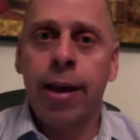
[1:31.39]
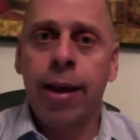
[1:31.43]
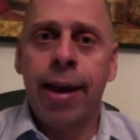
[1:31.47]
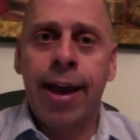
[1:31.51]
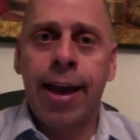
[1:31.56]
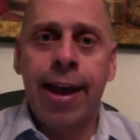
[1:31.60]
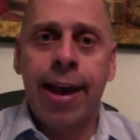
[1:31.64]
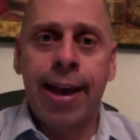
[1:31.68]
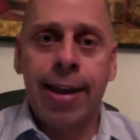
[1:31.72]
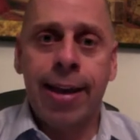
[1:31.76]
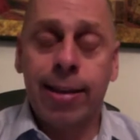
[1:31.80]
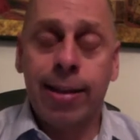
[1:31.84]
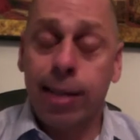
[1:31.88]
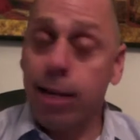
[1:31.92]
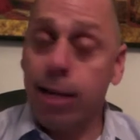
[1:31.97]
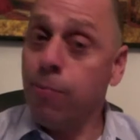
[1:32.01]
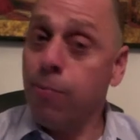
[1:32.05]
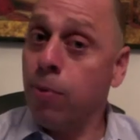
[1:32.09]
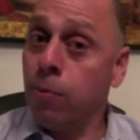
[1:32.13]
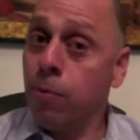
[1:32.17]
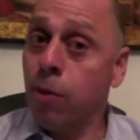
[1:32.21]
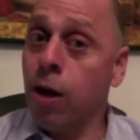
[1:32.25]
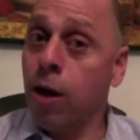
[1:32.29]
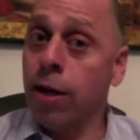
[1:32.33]
And
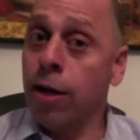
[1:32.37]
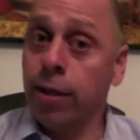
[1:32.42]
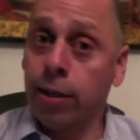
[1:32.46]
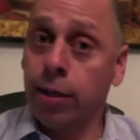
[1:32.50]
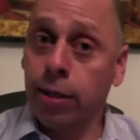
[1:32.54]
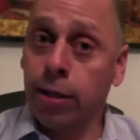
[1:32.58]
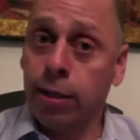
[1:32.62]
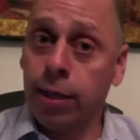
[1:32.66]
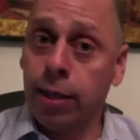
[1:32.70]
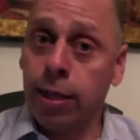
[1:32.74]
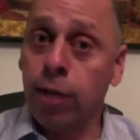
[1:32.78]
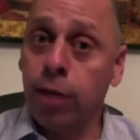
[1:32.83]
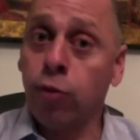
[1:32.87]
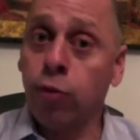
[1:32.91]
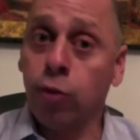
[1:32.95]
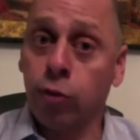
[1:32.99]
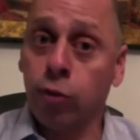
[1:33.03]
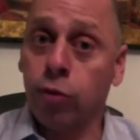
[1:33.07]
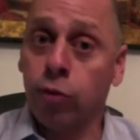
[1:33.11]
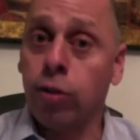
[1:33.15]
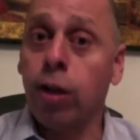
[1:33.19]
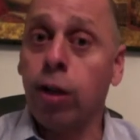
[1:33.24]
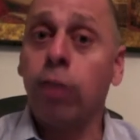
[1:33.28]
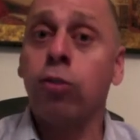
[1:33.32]
keep in mind that the
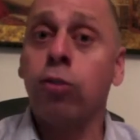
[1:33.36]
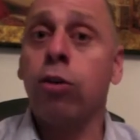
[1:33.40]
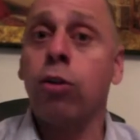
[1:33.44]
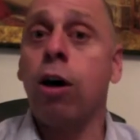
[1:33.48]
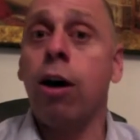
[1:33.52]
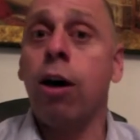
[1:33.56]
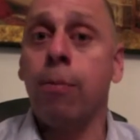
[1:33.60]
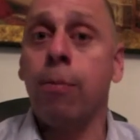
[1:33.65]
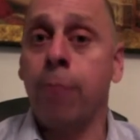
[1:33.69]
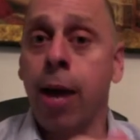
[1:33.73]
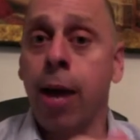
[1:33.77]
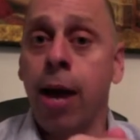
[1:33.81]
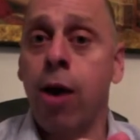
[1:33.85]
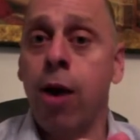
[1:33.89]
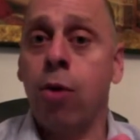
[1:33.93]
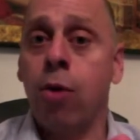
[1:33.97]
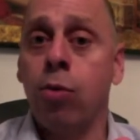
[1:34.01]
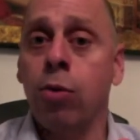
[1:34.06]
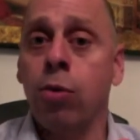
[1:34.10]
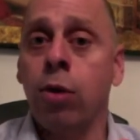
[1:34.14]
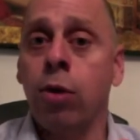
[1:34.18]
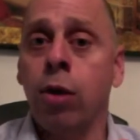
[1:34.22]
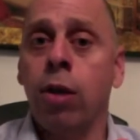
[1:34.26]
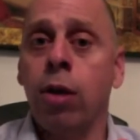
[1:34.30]
interest does
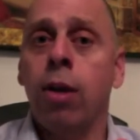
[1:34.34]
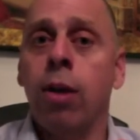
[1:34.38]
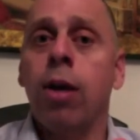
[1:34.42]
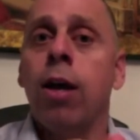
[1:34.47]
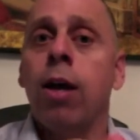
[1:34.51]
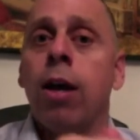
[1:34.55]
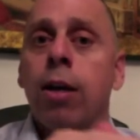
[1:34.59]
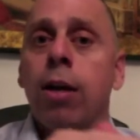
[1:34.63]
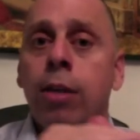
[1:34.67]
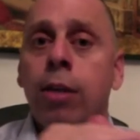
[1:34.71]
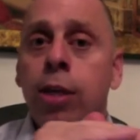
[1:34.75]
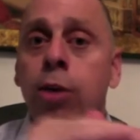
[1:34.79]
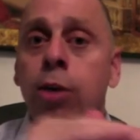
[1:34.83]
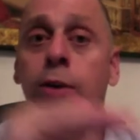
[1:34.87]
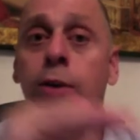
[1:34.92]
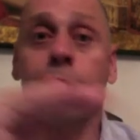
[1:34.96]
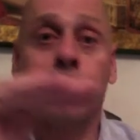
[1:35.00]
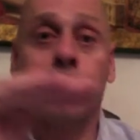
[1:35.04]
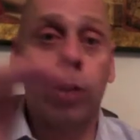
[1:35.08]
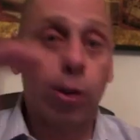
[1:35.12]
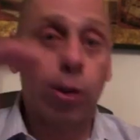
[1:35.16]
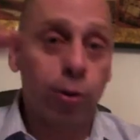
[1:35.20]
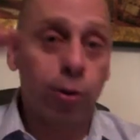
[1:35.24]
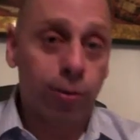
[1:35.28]
compound year
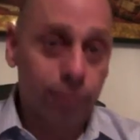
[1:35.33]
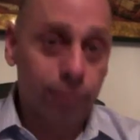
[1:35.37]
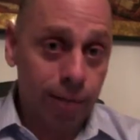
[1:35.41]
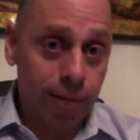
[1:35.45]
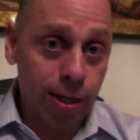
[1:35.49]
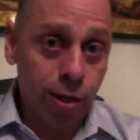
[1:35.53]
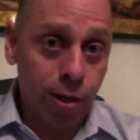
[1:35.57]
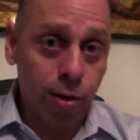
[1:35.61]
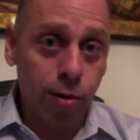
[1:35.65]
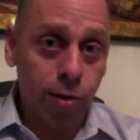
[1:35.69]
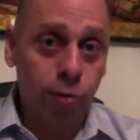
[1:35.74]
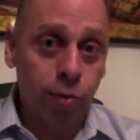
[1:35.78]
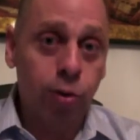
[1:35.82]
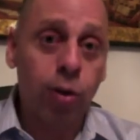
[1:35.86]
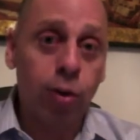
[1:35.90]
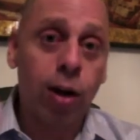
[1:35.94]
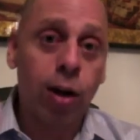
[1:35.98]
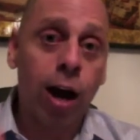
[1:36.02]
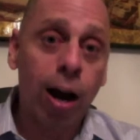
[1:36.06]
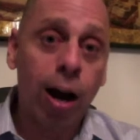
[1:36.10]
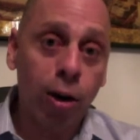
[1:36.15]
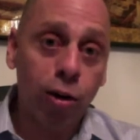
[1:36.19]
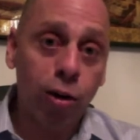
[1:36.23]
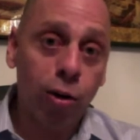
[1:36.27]
after year after year. So
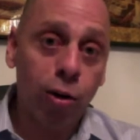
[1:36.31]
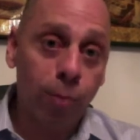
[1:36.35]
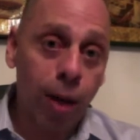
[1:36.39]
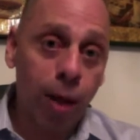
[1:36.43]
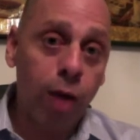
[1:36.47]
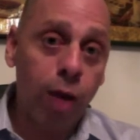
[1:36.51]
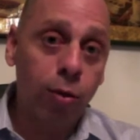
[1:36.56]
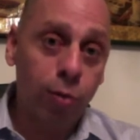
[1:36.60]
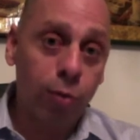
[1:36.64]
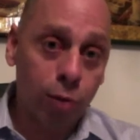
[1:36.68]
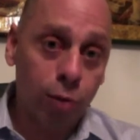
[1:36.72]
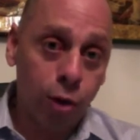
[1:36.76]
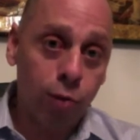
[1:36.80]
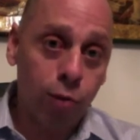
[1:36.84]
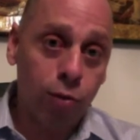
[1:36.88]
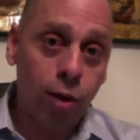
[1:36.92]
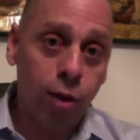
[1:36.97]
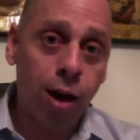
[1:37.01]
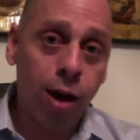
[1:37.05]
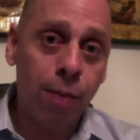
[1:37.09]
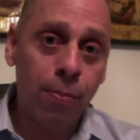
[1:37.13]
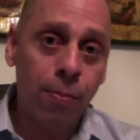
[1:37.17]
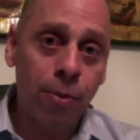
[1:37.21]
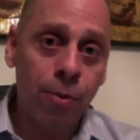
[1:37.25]
the higher your balance goes
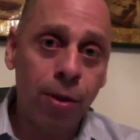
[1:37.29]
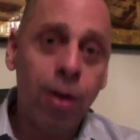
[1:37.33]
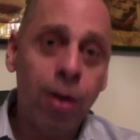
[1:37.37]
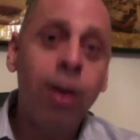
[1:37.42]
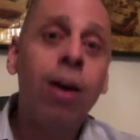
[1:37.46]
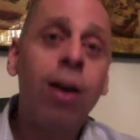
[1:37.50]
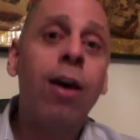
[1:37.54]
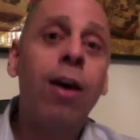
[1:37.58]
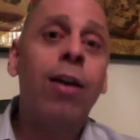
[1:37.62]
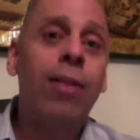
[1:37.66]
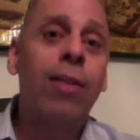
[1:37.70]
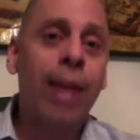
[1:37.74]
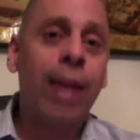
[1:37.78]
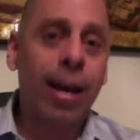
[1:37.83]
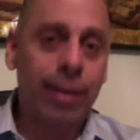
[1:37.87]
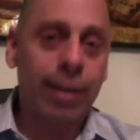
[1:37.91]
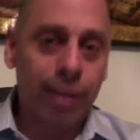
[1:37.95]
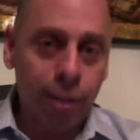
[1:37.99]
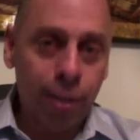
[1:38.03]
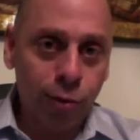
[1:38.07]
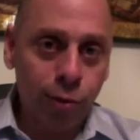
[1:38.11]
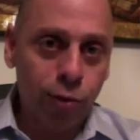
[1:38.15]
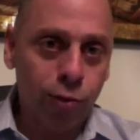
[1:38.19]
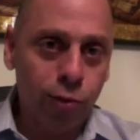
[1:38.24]
up,
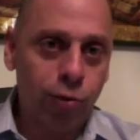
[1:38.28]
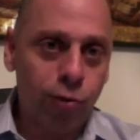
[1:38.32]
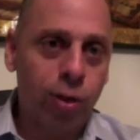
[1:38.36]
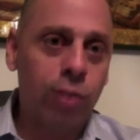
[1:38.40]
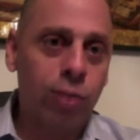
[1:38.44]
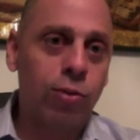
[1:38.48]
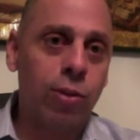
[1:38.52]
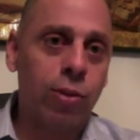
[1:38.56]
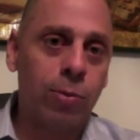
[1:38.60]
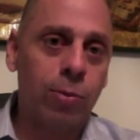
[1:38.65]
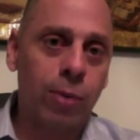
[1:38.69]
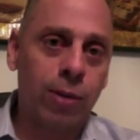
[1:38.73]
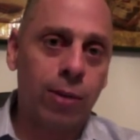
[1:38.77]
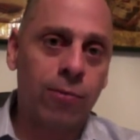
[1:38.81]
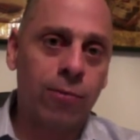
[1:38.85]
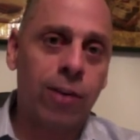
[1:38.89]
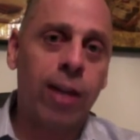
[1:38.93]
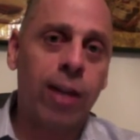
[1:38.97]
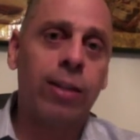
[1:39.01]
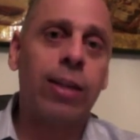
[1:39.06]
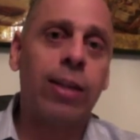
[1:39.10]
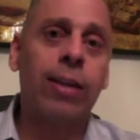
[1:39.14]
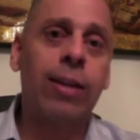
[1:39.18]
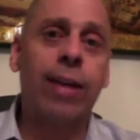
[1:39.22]
that interest rate is going to be
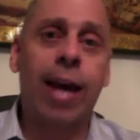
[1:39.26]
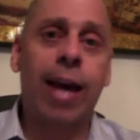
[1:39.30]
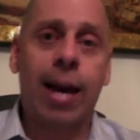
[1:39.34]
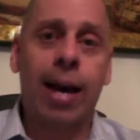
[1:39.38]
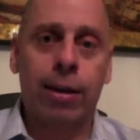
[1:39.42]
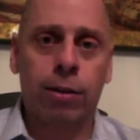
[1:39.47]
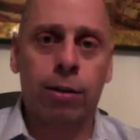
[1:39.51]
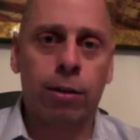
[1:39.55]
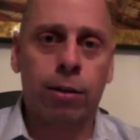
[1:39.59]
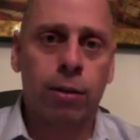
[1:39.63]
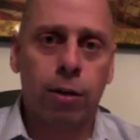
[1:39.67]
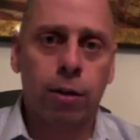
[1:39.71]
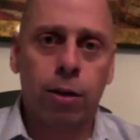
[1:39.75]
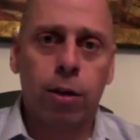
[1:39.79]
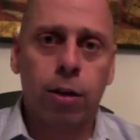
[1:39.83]
affecting that.